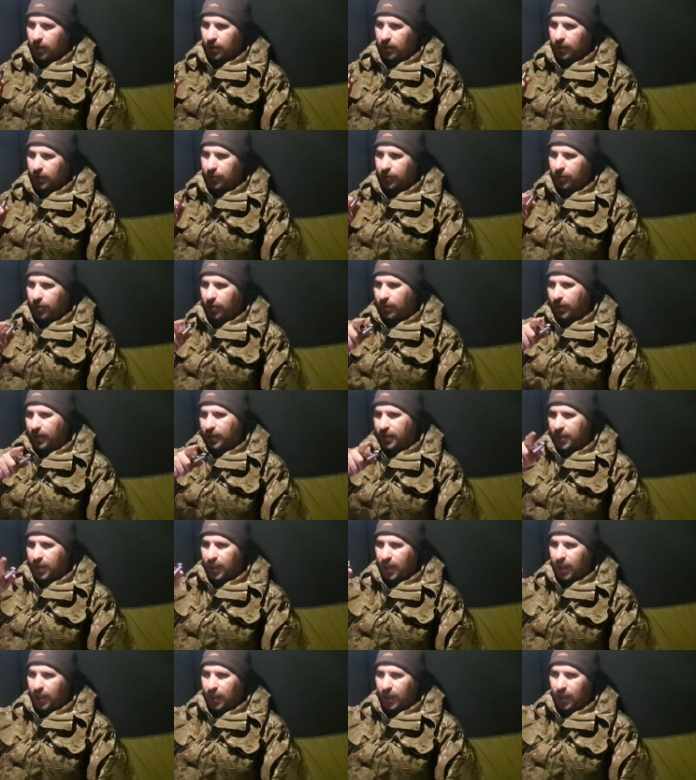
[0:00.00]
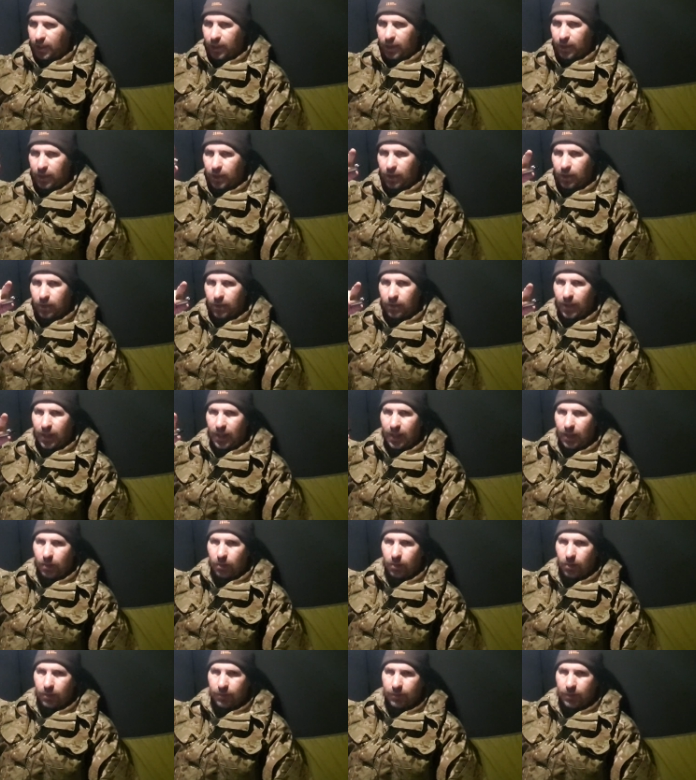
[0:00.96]
There's two ways to get there. You go
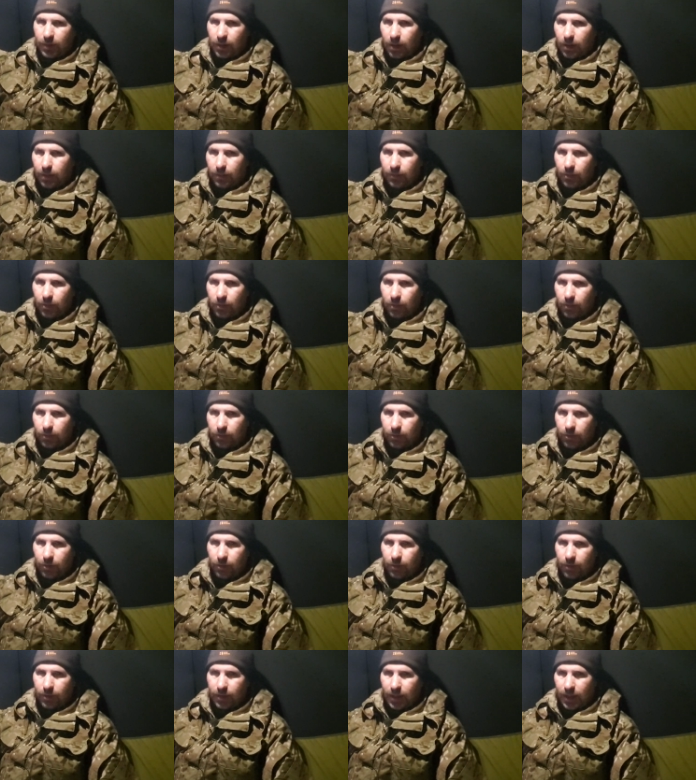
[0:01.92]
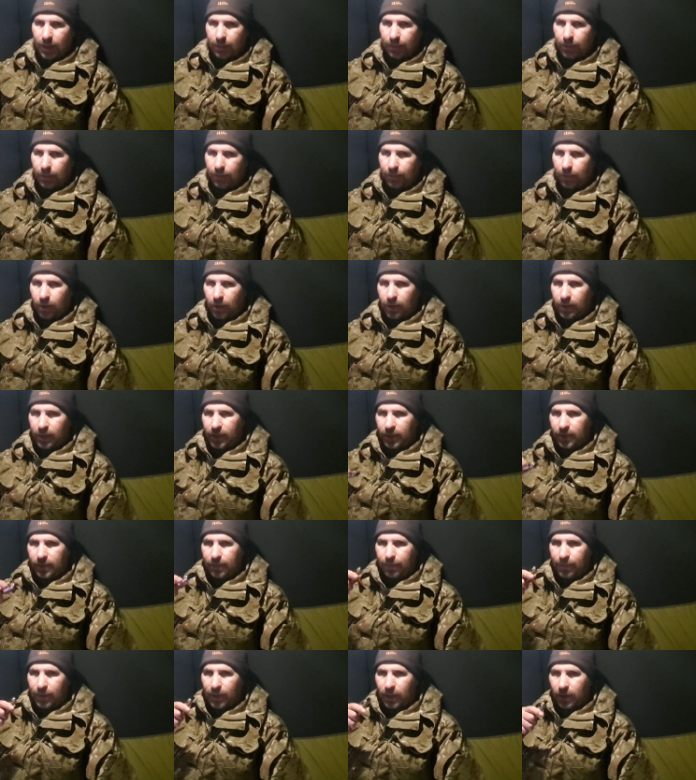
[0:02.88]
out of Dartmoor, Newton Abbott, but I need
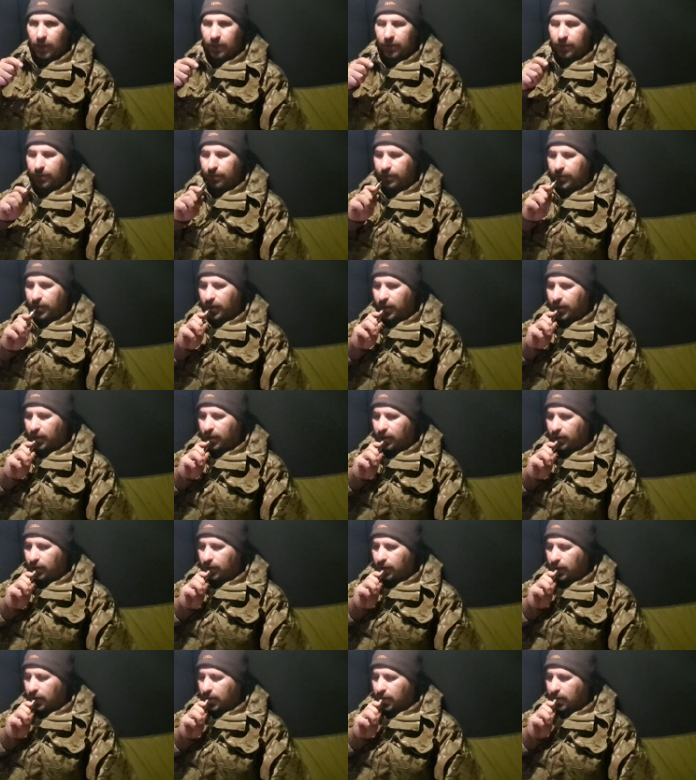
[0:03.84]
to pick up some chicken.